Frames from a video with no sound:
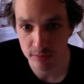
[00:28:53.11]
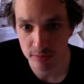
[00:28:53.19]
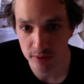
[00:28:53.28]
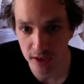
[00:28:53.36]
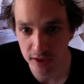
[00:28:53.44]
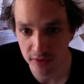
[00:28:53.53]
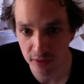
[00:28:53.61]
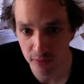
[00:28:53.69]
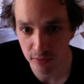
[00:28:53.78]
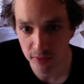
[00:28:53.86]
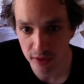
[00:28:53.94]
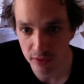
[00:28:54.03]
but I don't
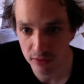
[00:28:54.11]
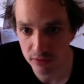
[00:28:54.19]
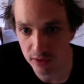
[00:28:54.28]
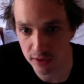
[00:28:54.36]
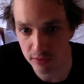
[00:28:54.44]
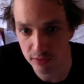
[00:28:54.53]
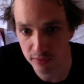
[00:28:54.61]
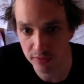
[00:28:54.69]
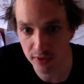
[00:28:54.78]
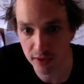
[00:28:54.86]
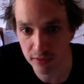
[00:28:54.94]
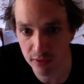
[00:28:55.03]
want to
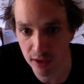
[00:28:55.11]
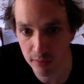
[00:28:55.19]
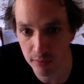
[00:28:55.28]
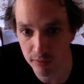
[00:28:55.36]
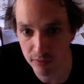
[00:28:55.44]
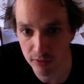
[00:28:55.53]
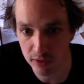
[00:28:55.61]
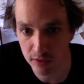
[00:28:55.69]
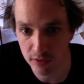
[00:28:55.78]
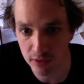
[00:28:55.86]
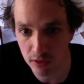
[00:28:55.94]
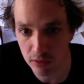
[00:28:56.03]
take time if you need
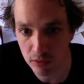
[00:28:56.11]
to go.